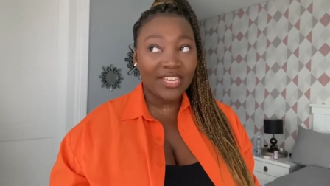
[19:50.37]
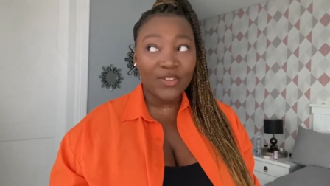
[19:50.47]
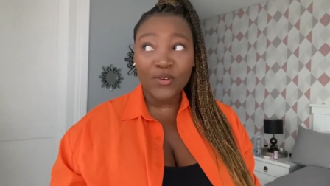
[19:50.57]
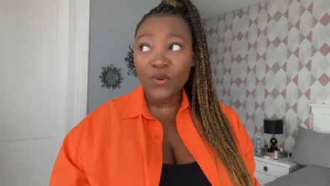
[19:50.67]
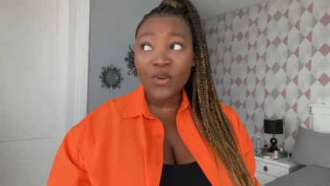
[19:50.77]
you
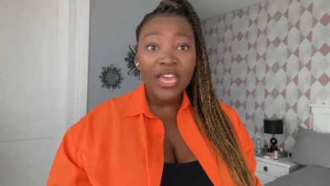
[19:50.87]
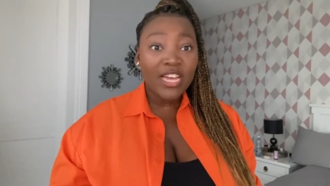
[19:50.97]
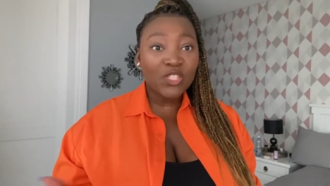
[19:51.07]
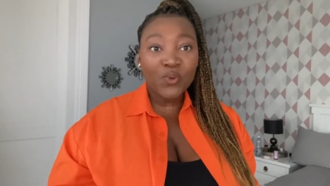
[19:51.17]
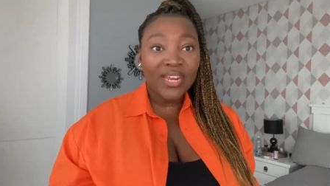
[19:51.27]
know
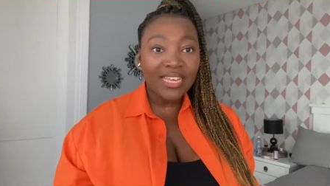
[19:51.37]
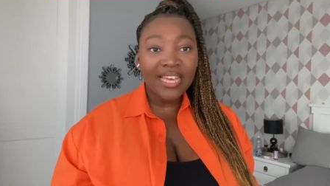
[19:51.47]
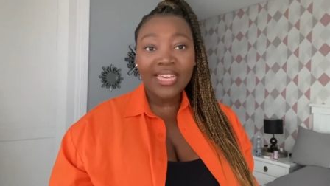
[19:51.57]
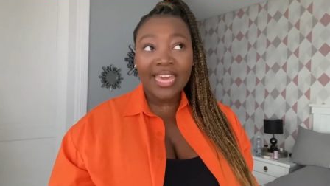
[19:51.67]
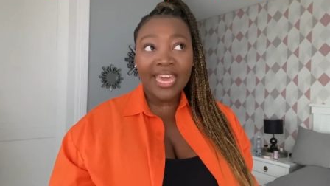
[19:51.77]
it's raining
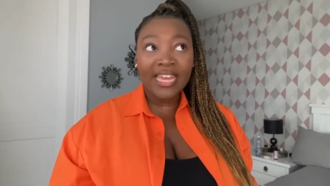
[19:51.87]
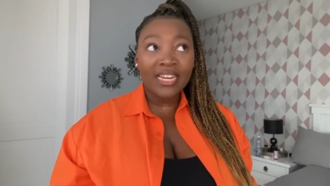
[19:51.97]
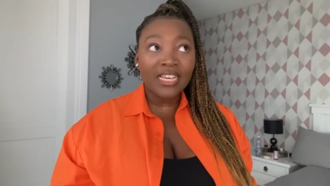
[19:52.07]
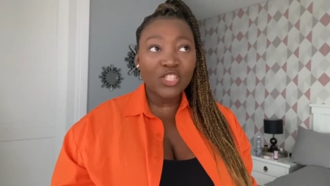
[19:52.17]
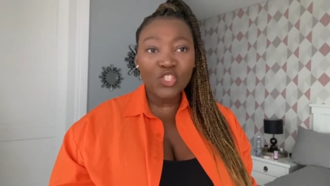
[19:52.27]

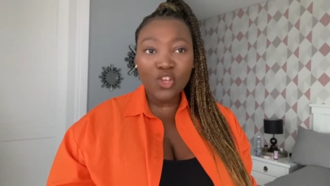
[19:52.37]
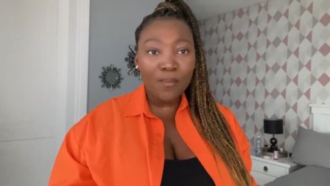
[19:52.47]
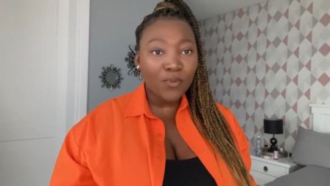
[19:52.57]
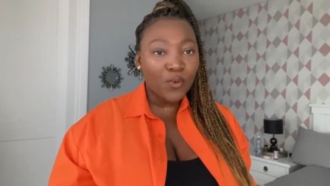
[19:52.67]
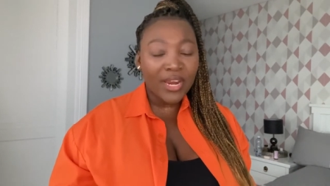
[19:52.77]
again it
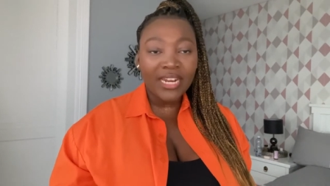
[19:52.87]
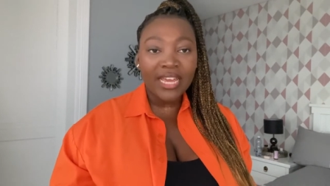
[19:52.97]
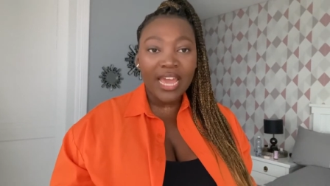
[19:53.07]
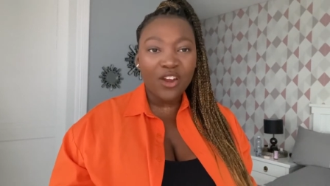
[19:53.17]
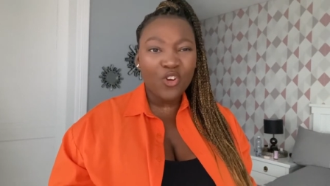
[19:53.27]
stopped
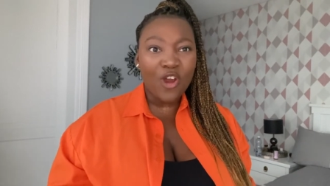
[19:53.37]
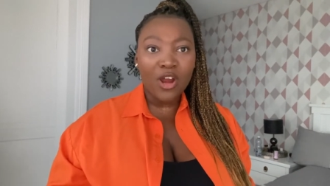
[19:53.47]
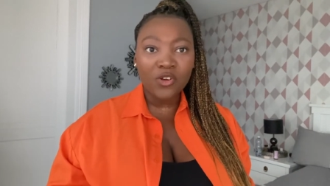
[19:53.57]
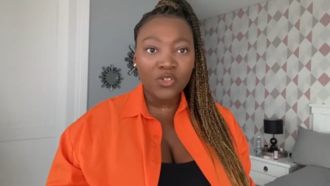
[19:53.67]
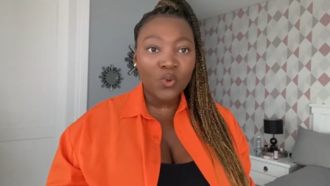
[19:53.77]
raining at
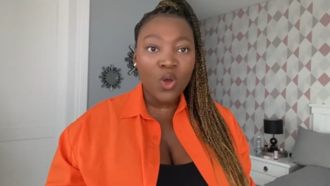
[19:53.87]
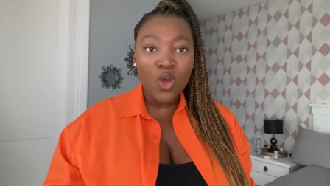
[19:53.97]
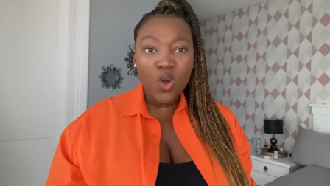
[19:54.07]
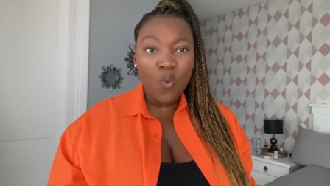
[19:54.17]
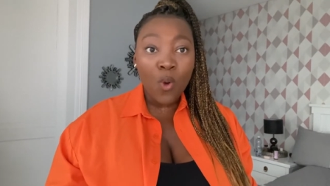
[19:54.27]
around
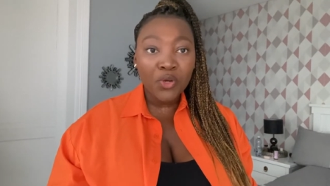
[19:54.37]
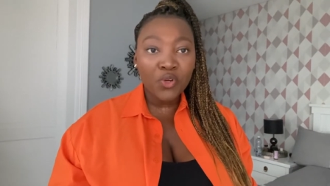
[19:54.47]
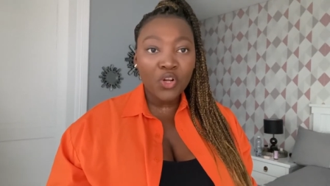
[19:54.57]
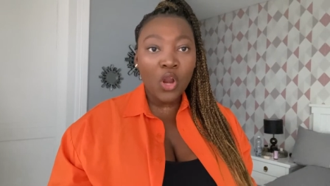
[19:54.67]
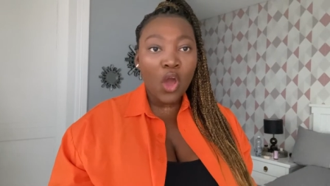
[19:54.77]
one
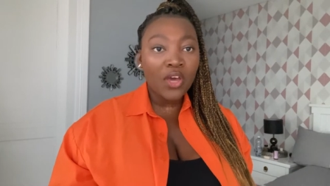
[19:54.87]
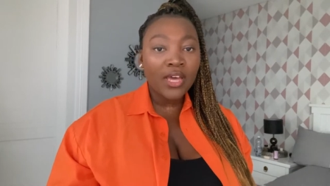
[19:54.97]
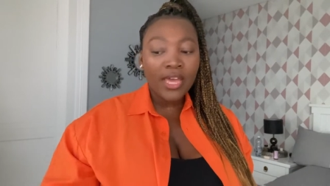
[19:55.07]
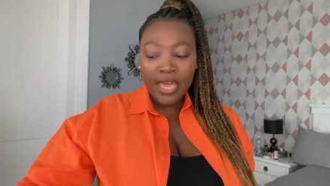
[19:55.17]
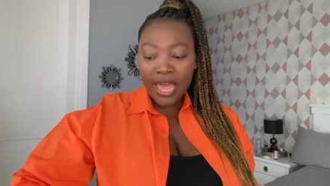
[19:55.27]
o'clock
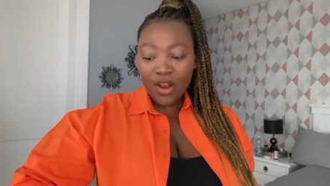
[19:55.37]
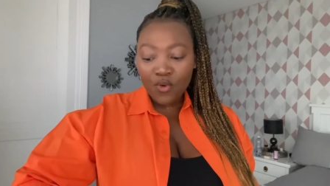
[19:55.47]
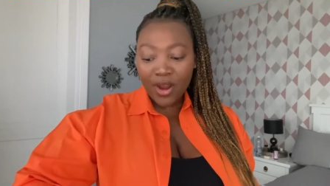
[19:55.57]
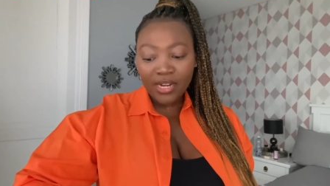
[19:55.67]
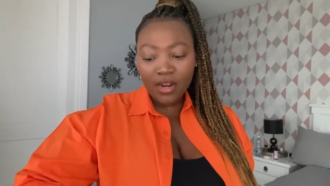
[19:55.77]
and
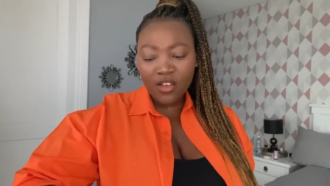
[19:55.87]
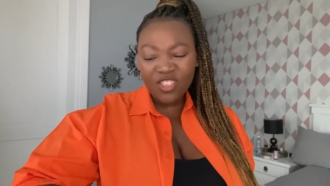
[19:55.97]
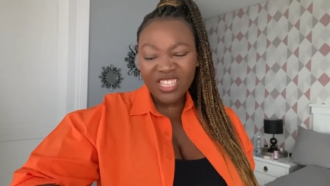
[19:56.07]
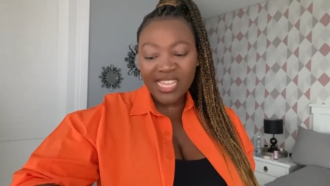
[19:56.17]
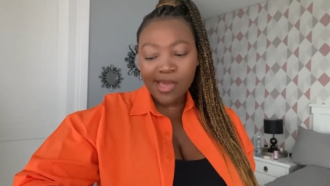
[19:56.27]
right now
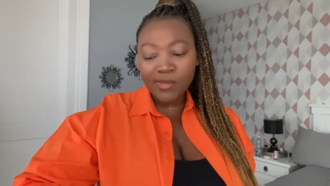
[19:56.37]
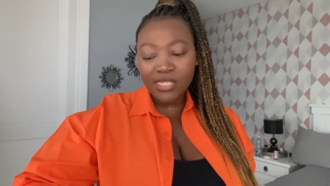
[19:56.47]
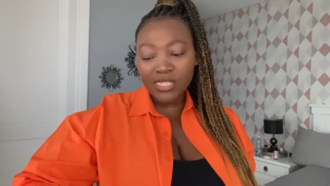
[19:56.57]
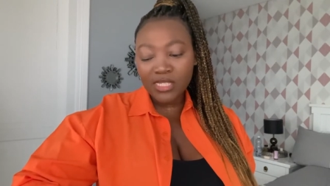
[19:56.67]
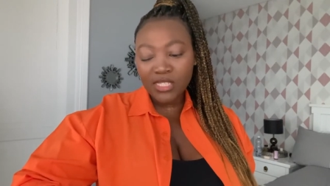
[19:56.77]
the time
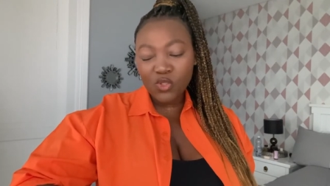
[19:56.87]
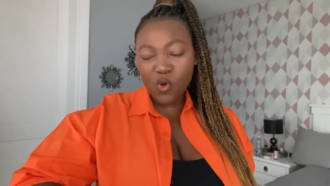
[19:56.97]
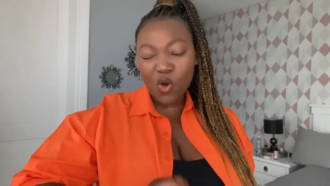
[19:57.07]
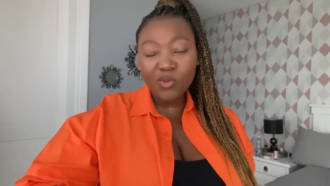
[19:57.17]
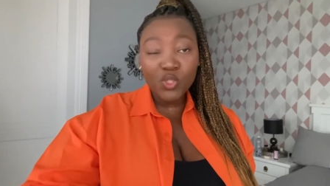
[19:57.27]
is
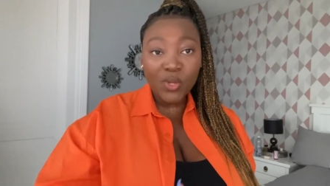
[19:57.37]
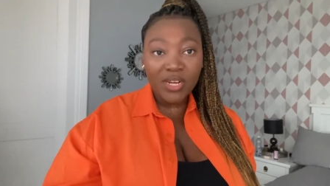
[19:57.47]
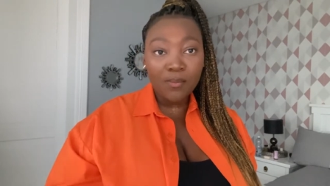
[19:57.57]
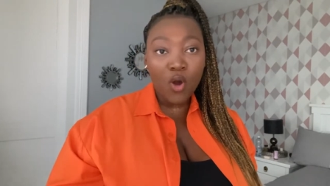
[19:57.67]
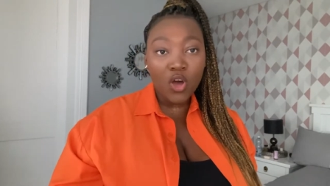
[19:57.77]
almost
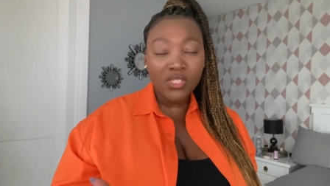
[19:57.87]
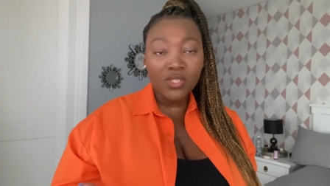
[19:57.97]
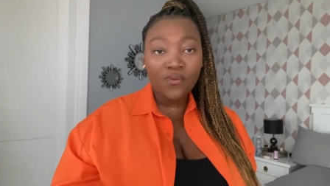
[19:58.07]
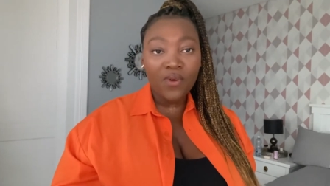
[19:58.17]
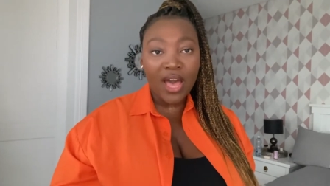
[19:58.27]
20 past
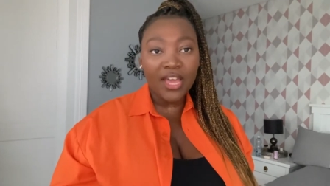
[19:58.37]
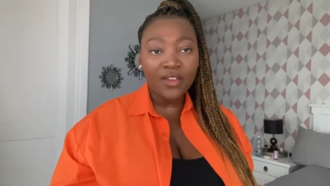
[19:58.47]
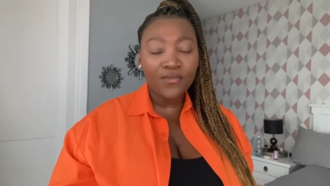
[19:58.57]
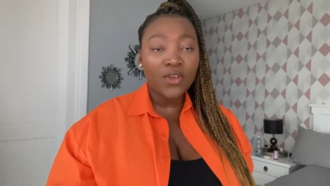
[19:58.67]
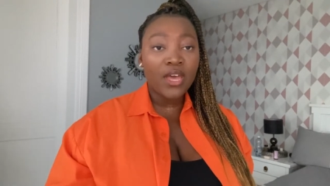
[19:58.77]

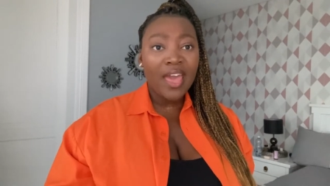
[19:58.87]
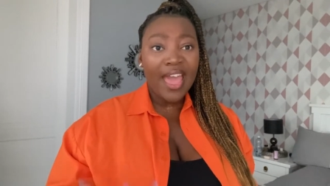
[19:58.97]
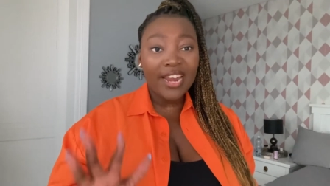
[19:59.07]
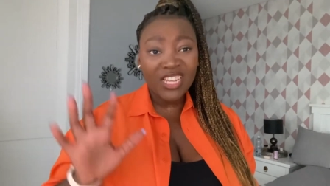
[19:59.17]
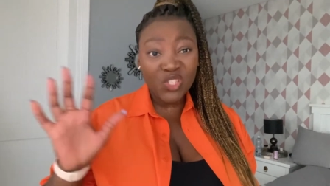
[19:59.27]
five
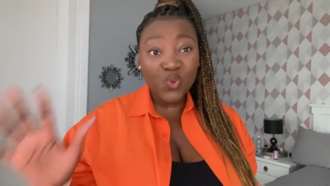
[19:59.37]
and it's